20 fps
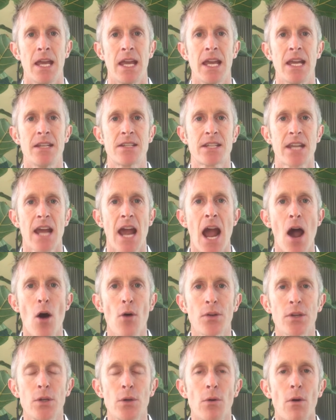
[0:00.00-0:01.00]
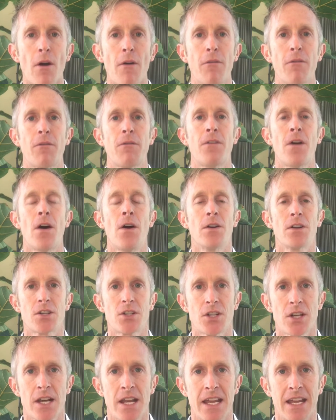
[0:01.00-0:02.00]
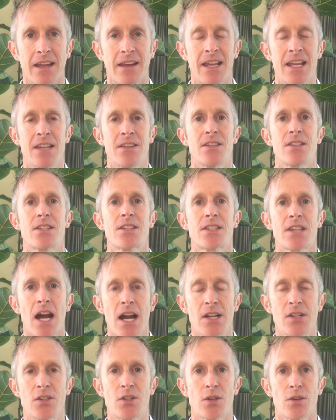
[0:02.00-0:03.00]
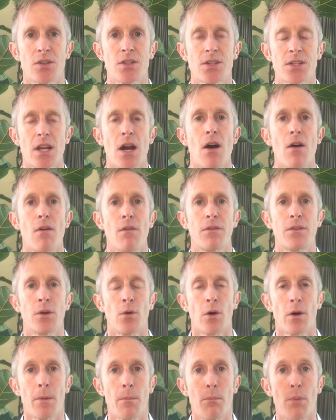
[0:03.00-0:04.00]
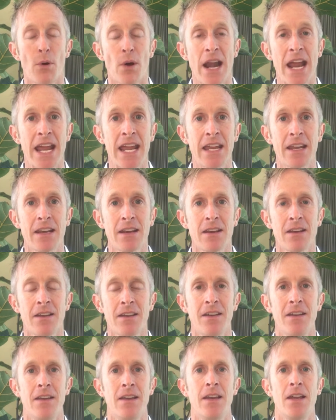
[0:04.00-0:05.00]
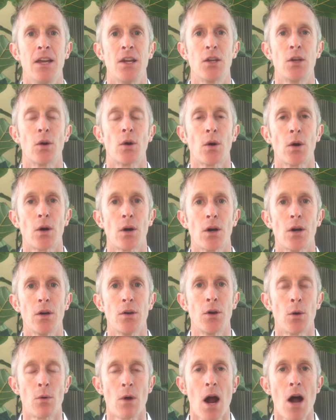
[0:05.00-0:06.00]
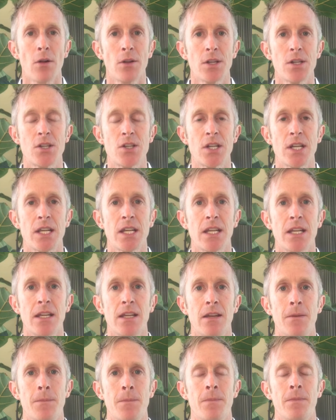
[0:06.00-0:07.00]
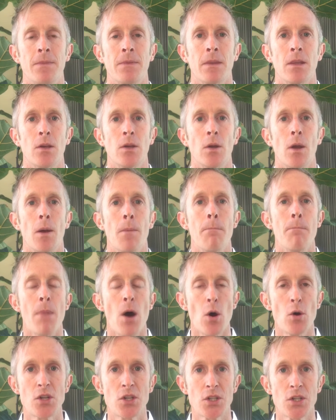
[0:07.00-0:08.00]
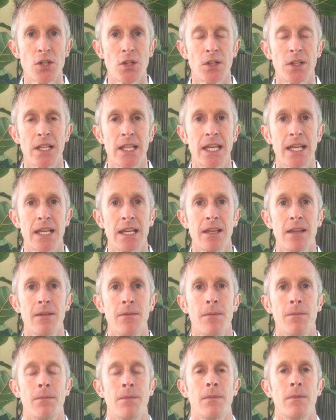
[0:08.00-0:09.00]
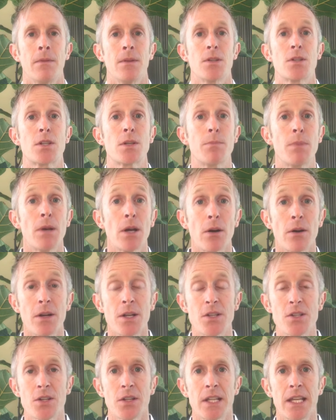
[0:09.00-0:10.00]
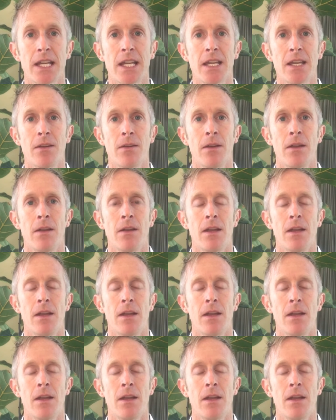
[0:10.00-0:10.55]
It's how you are functioning inside yourself, your brain, your neurology, emotionally, spiritually.